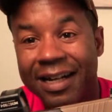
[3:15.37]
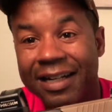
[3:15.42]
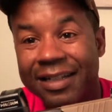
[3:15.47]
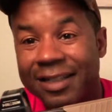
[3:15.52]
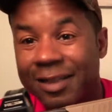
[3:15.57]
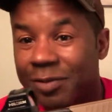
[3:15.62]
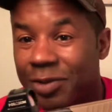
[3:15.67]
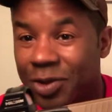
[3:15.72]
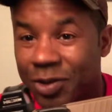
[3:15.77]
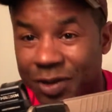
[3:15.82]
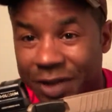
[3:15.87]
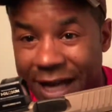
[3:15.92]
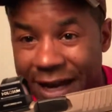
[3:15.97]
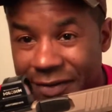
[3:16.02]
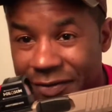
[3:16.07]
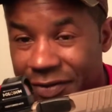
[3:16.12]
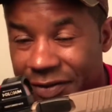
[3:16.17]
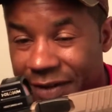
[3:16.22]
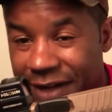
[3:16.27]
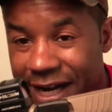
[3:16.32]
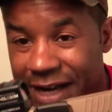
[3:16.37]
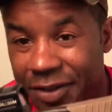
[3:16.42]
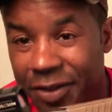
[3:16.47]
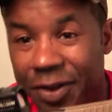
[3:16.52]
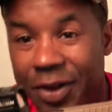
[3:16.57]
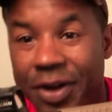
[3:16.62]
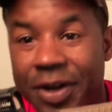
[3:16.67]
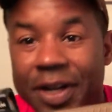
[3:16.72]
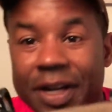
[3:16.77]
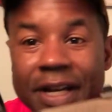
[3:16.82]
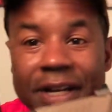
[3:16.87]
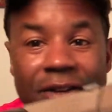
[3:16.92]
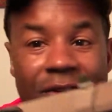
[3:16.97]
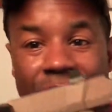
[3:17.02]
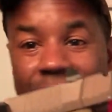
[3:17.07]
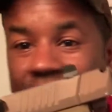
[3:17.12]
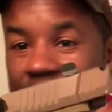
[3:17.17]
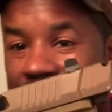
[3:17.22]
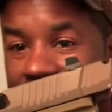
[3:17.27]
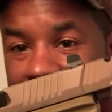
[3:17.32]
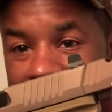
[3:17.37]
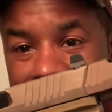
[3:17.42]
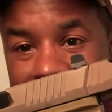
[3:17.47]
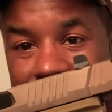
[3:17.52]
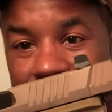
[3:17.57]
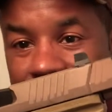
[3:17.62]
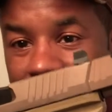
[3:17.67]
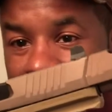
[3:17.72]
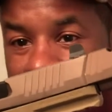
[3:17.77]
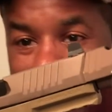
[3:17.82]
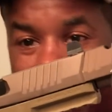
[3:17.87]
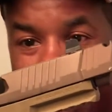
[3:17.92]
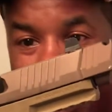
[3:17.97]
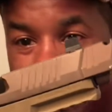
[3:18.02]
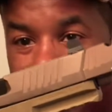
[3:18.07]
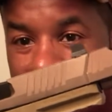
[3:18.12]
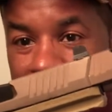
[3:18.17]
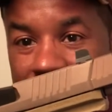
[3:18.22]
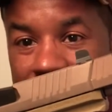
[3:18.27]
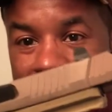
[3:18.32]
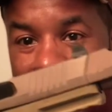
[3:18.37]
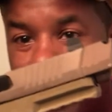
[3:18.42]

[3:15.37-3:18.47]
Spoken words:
Some stores will have it for $930, and you can get deals, whatever have you.